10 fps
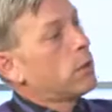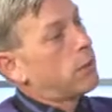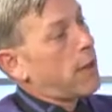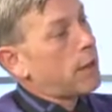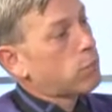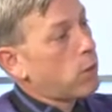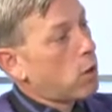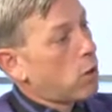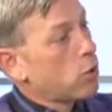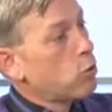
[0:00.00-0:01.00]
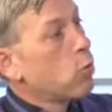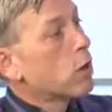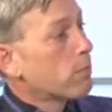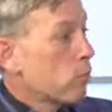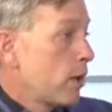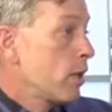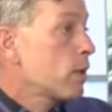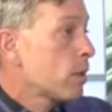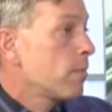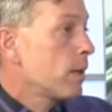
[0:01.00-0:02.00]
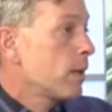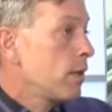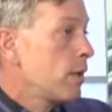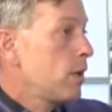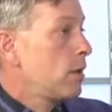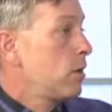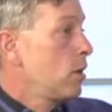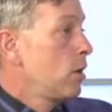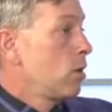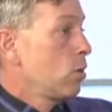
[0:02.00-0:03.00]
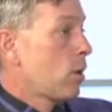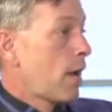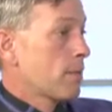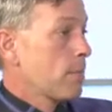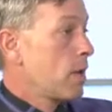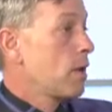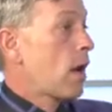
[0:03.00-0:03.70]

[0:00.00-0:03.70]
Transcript: That's where you want to bring somebody in like me.